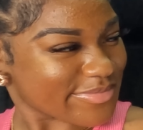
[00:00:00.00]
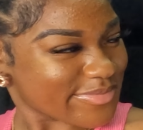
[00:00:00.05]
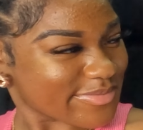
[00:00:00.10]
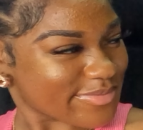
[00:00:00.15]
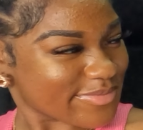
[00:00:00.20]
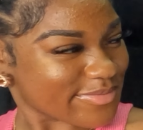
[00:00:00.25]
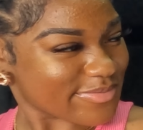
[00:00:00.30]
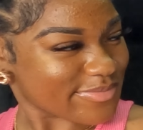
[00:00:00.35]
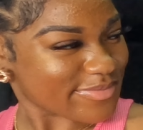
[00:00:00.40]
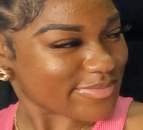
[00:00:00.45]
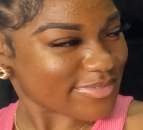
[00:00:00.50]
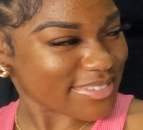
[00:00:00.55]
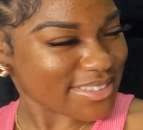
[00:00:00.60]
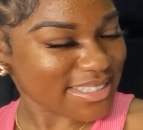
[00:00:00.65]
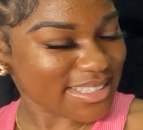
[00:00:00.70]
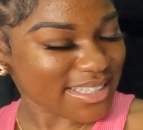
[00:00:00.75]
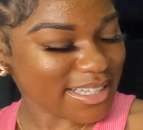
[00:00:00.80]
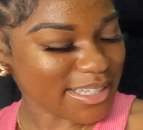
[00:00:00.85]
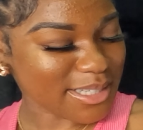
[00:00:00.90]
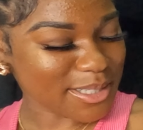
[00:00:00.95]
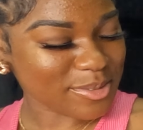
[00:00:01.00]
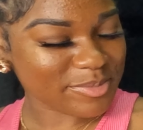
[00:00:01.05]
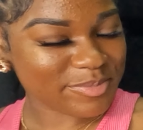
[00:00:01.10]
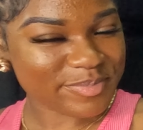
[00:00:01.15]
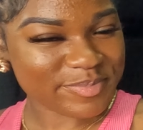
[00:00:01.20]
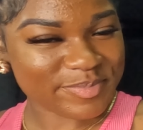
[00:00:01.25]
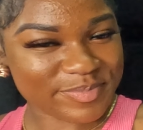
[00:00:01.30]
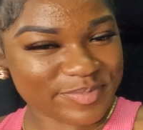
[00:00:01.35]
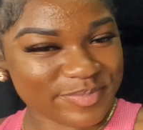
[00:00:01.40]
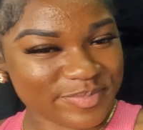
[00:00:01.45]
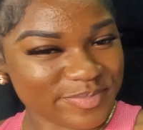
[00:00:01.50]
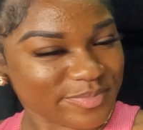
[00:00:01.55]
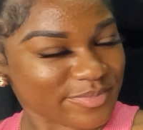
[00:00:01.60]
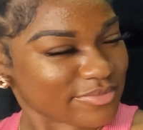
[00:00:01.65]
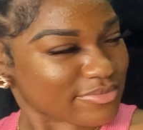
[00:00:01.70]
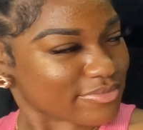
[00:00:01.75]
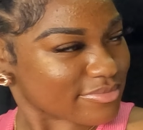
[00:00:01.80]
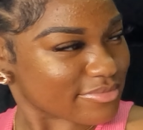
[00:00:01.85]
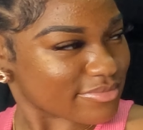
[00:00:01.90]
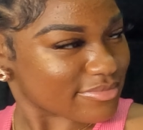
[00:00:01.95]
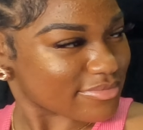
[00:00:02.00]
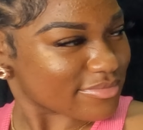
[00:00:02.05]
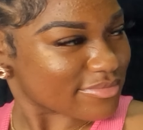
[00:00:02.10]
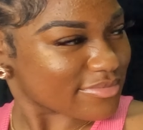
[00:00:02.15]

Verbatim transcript: gold digger, no. Mm-hmm. so I